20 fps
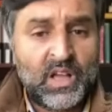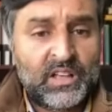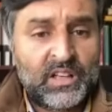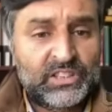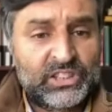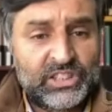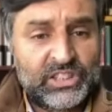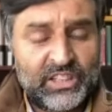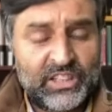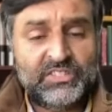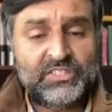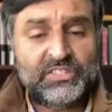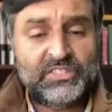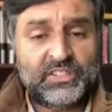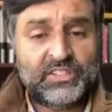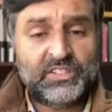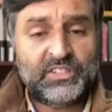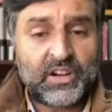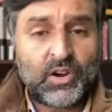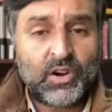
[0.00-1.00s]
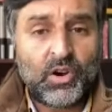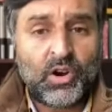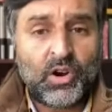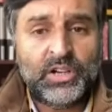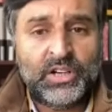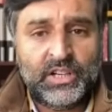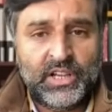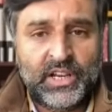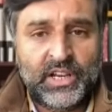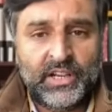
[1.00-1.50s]
just the
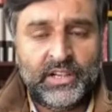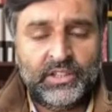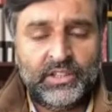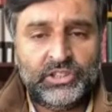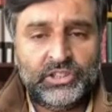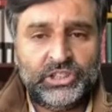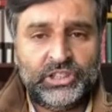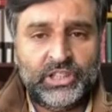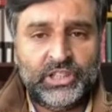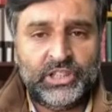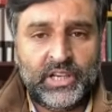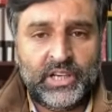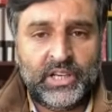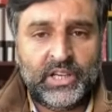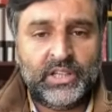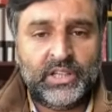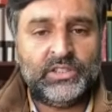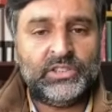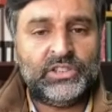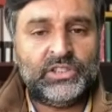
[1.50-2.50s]
content sharing,